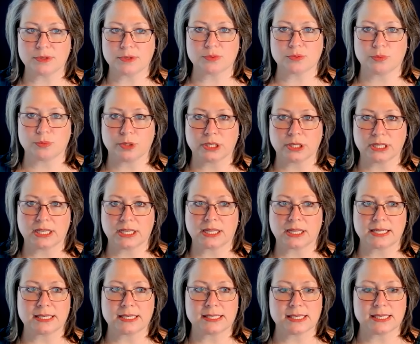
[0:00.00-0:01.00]
I was really
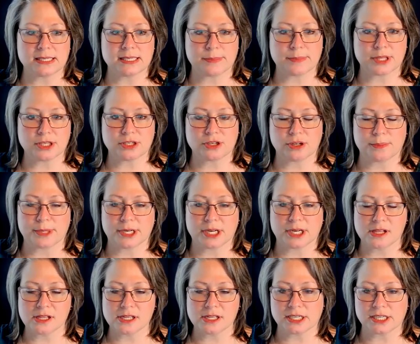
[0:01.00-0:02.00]
glad to see some of the
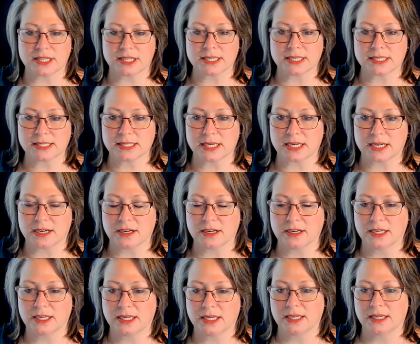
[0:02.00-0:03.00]
terminology that's
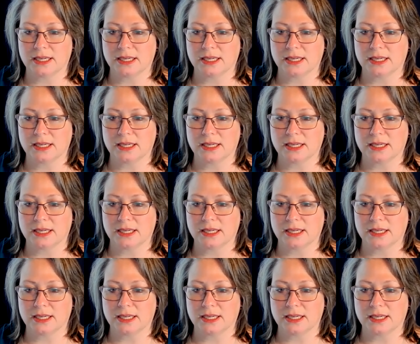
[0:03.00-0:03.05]
there.